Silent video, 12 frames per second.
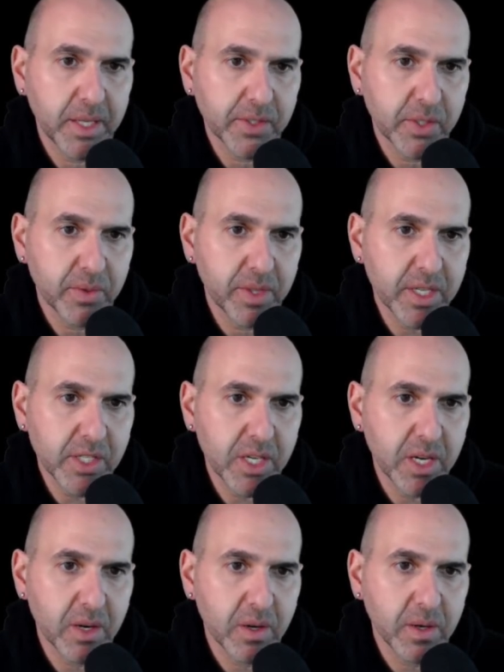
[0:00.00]
So this
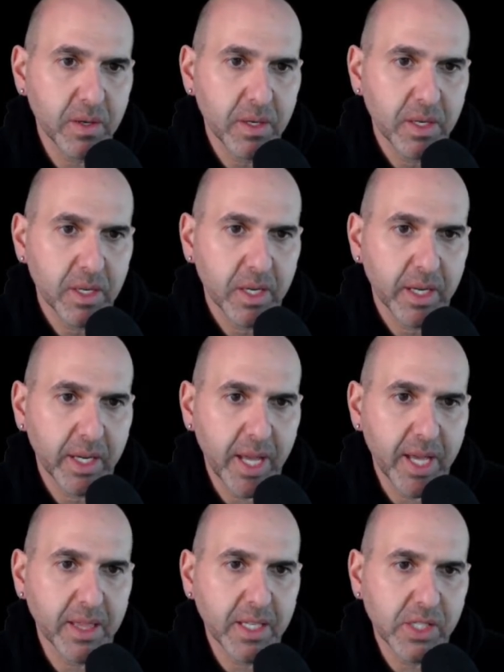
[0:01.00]
here,
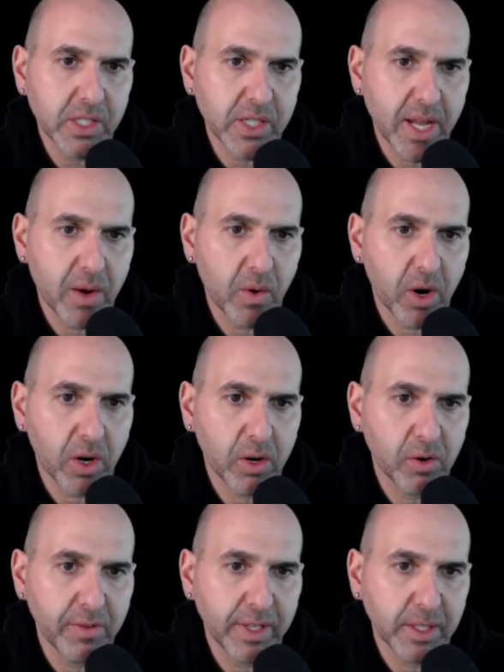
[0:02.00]
again, this is now our
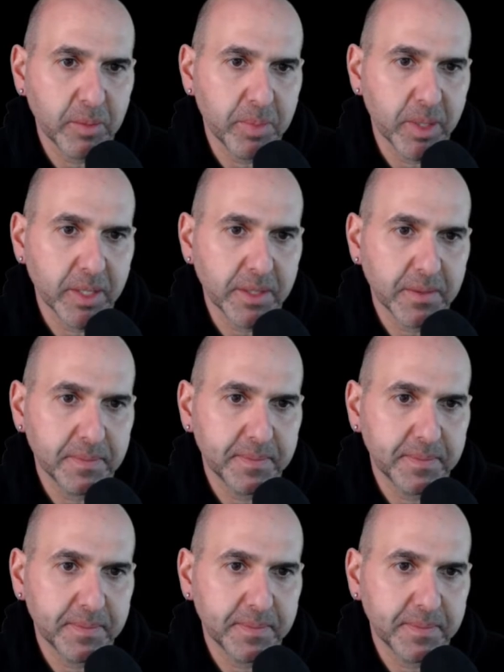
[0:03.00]
covalent bond.